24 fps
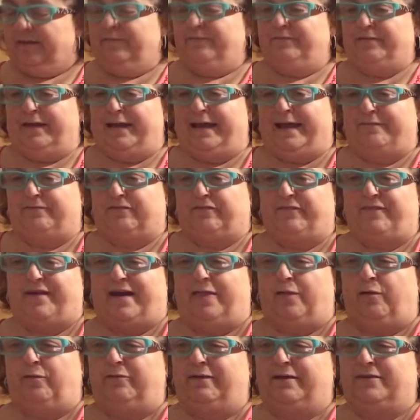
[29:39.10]
if I have to
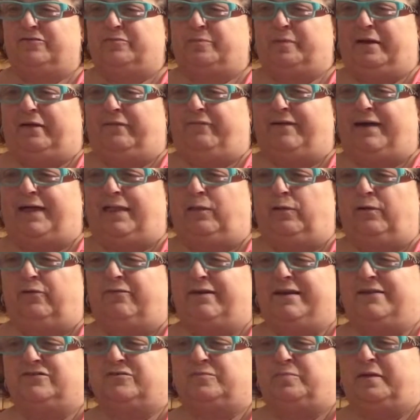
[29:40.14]
follow a recipe, I'll follow a
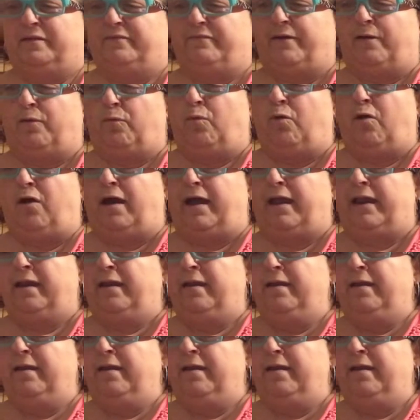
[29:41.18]
recipe if I want,